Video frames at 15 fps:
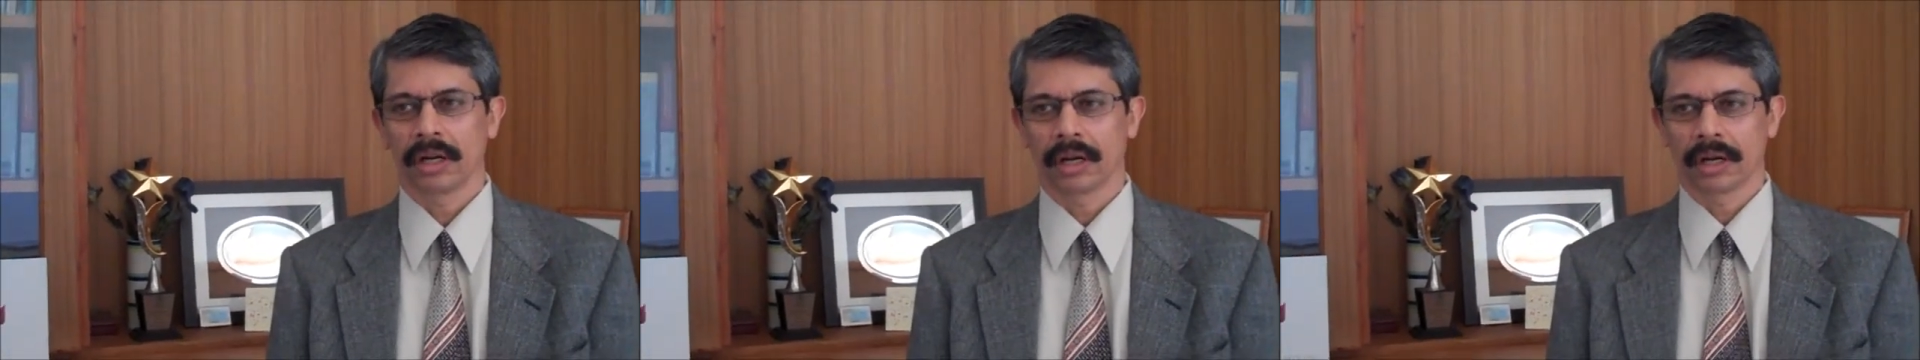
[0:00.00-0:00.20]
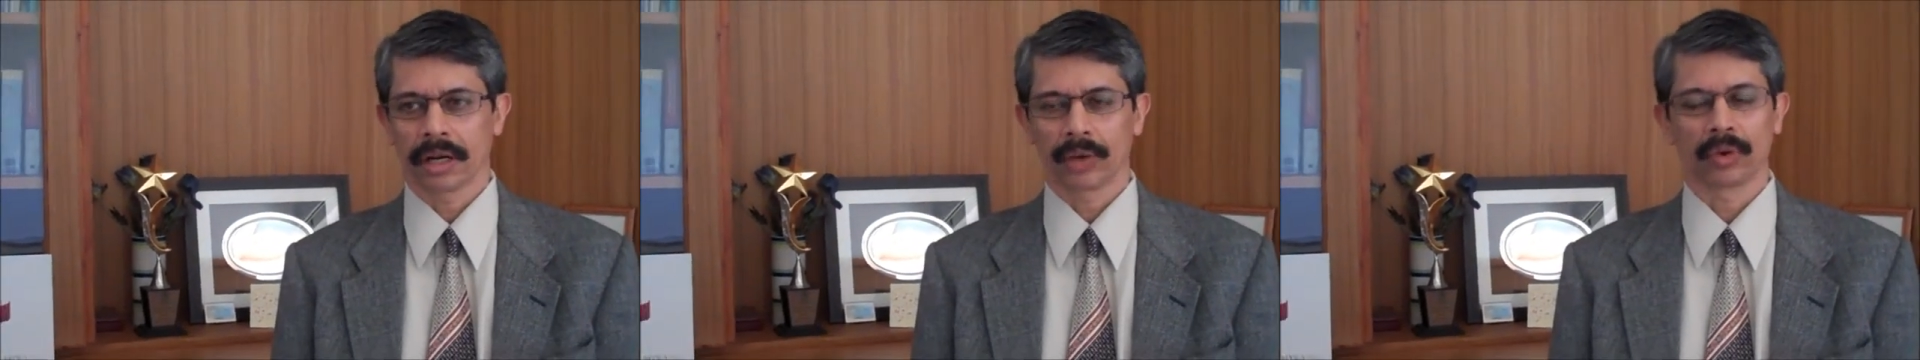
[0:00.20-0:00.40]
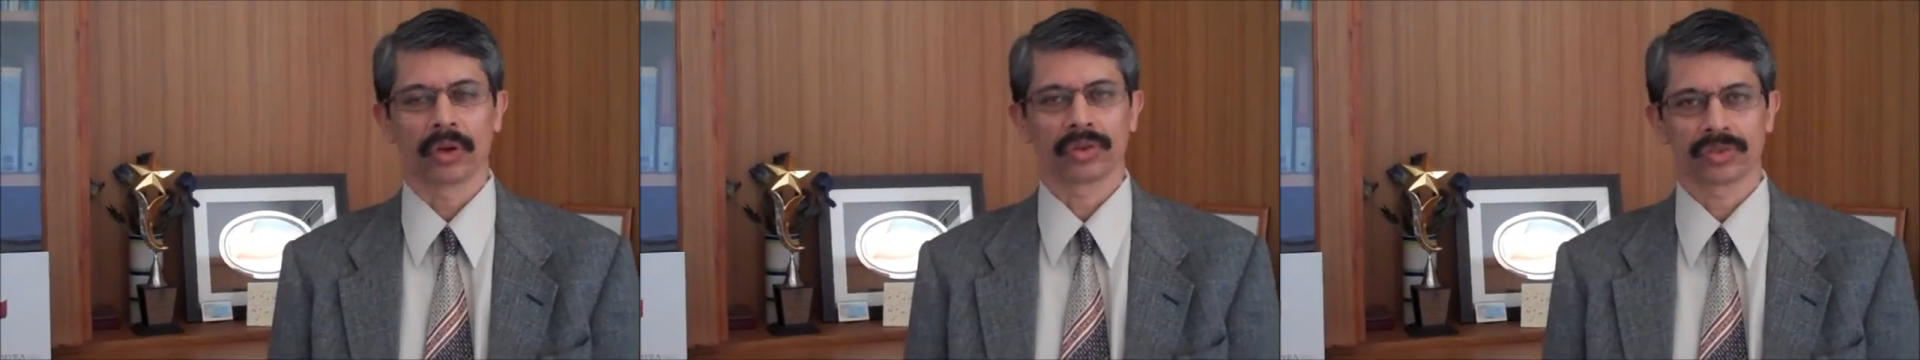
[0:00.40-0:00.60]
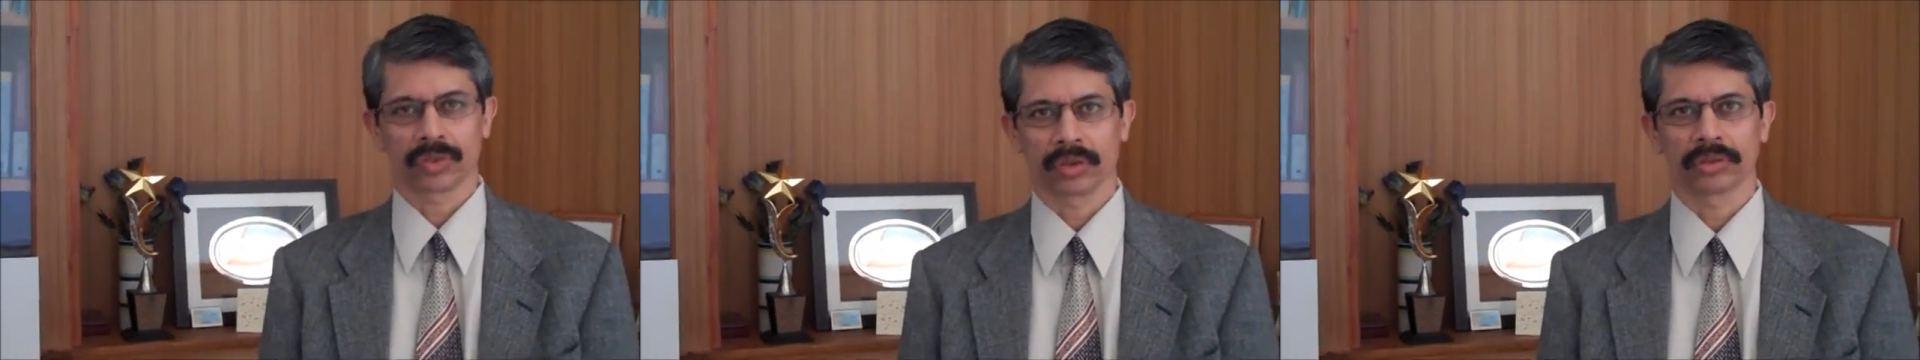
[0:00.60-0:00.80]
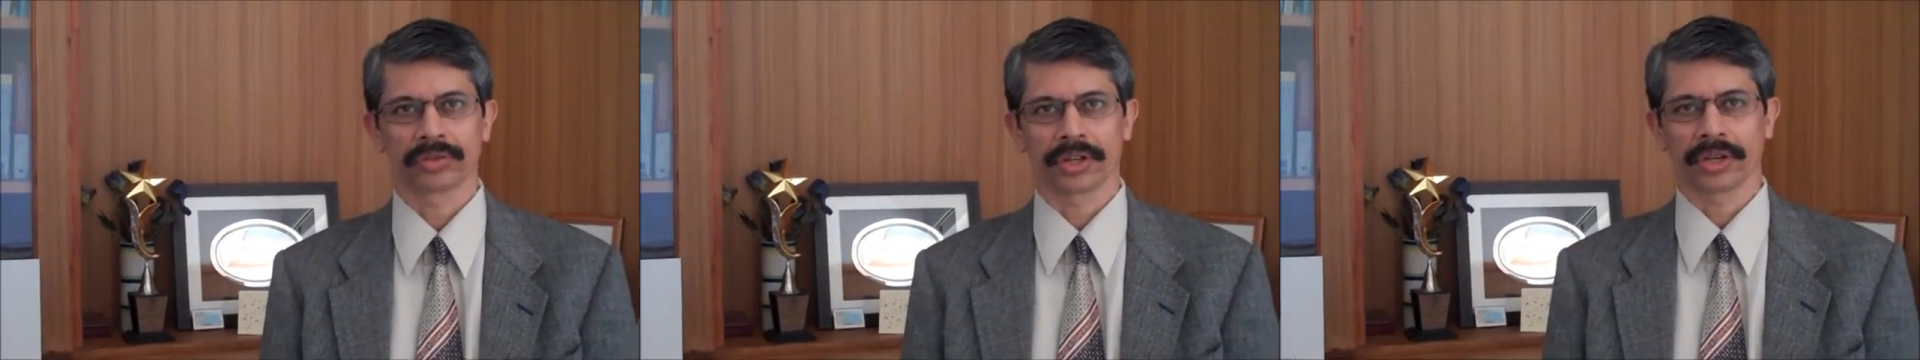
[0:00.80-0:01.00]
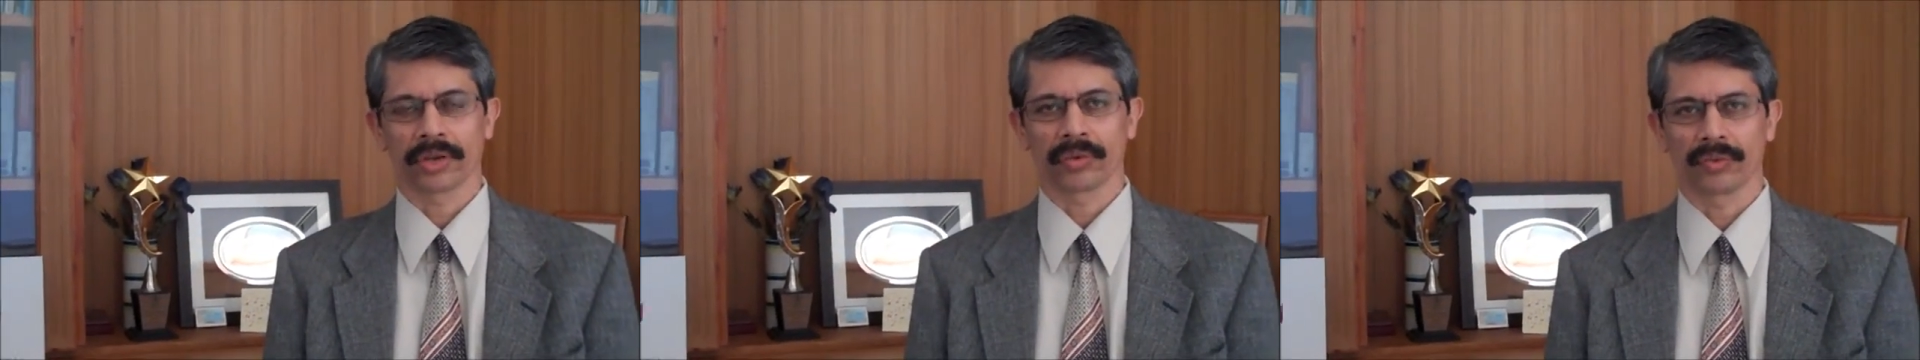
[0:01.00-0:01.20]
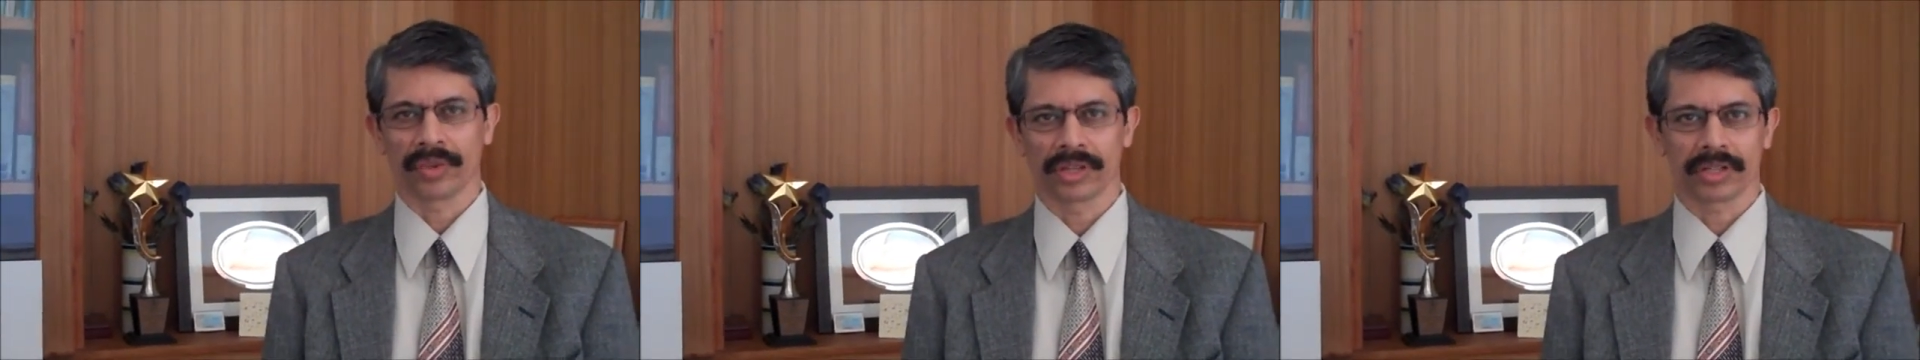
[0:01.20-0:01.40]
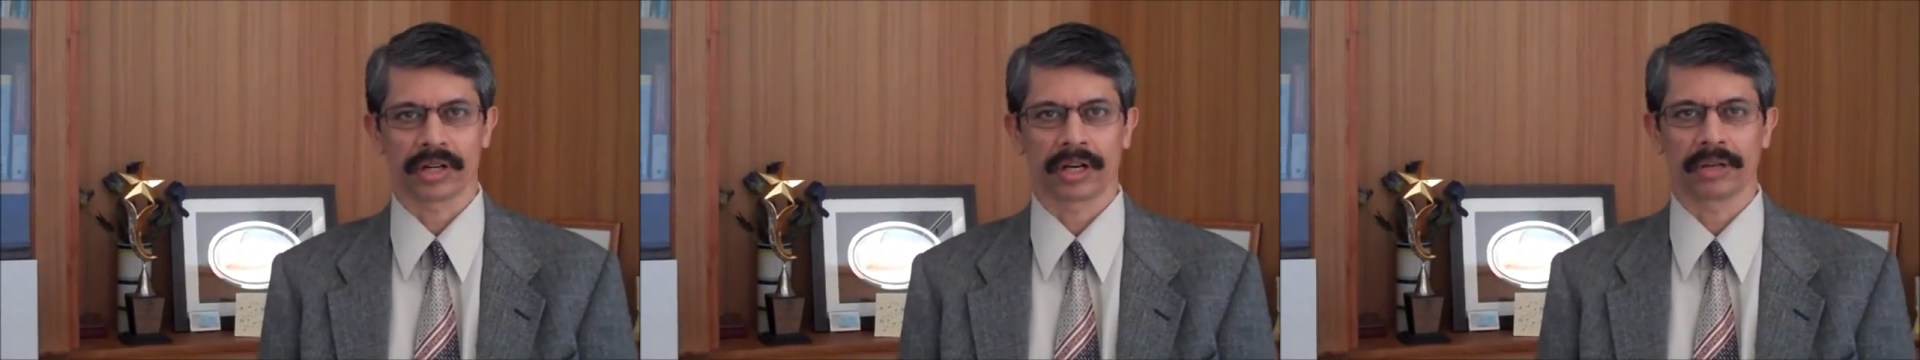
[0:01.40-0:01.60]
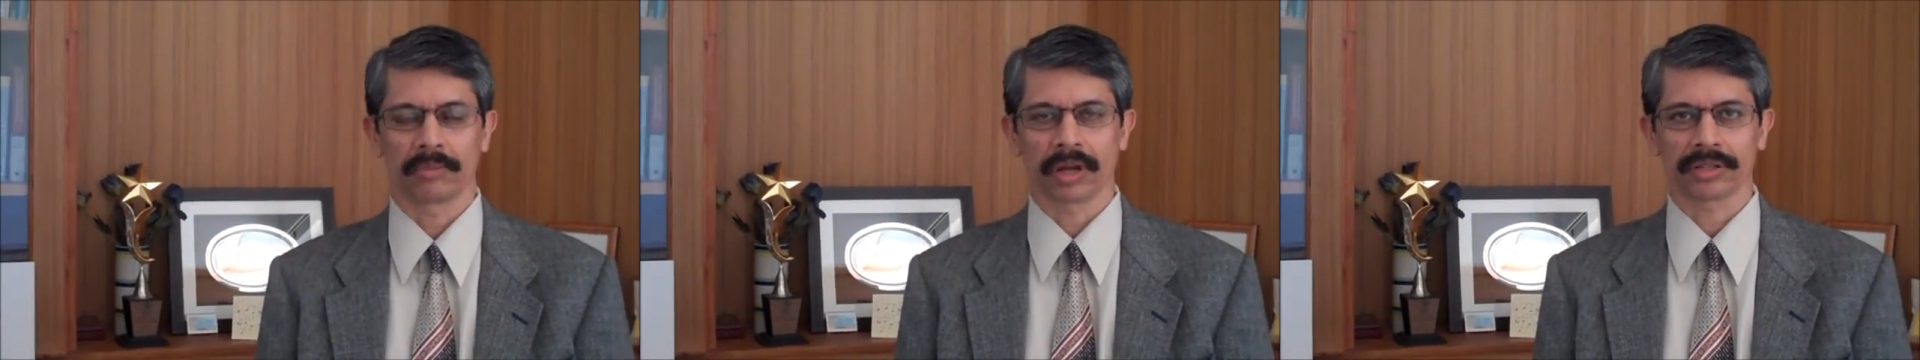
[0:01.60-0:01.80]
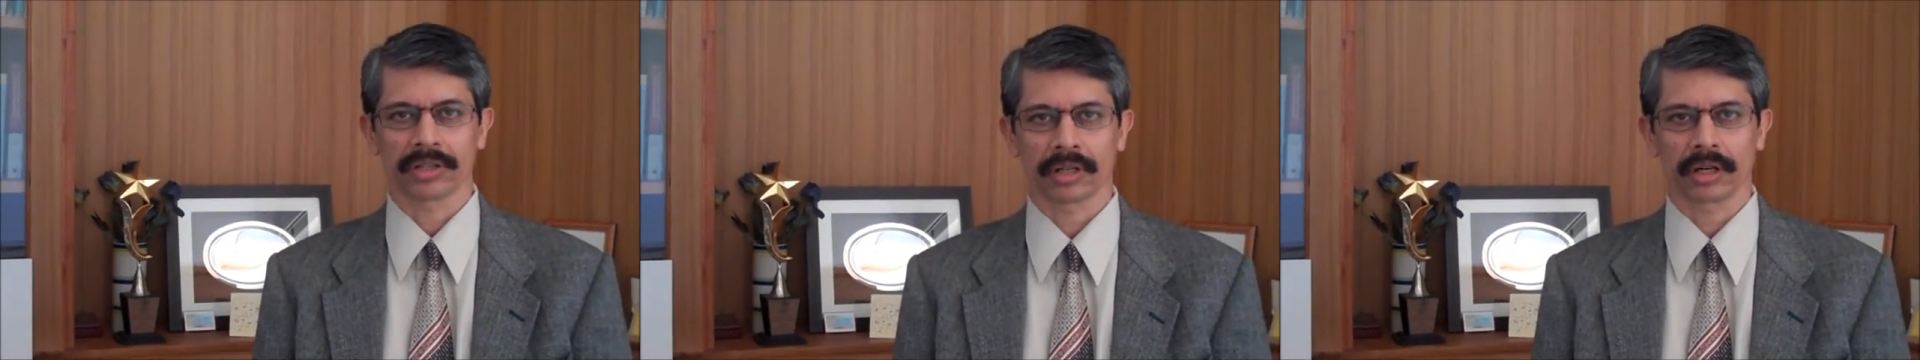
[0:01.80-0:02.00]
and I would also say Visa and
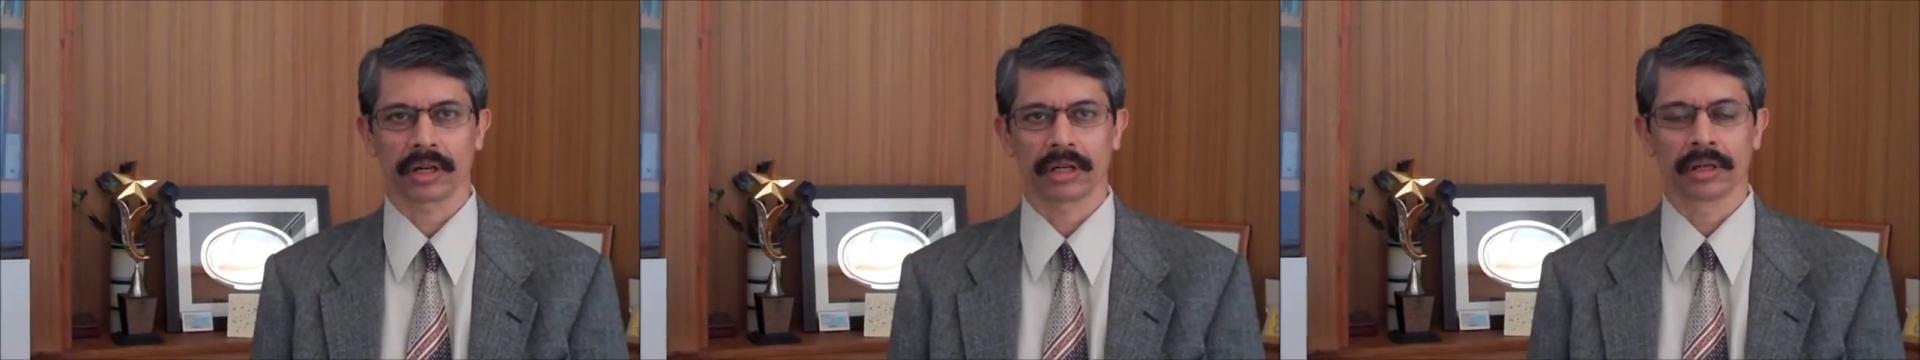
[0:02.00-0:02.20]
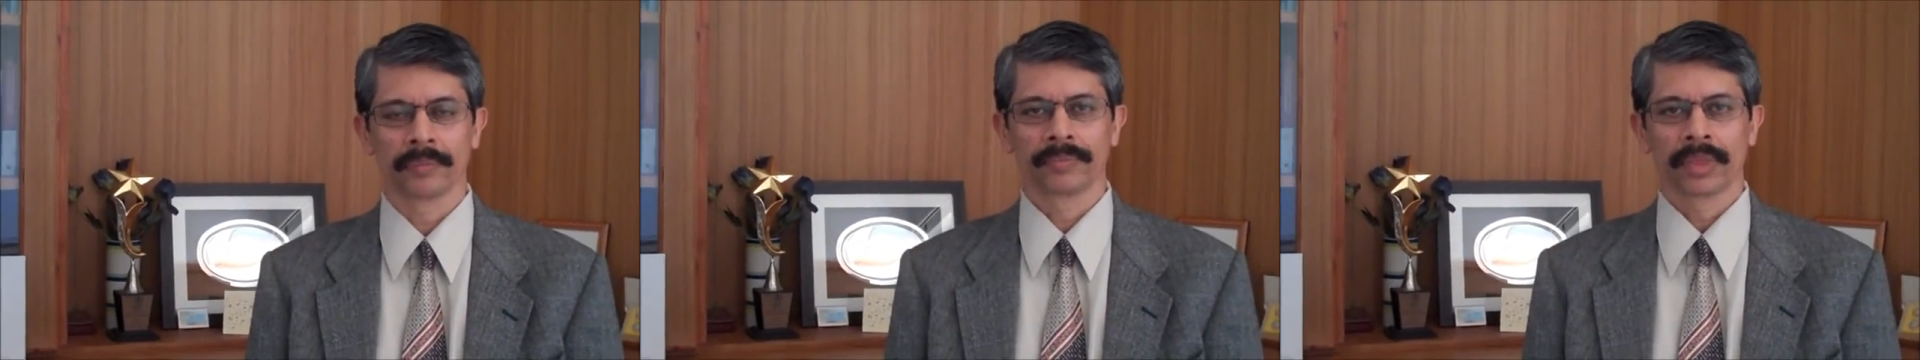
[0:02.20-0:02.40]
MasterCard,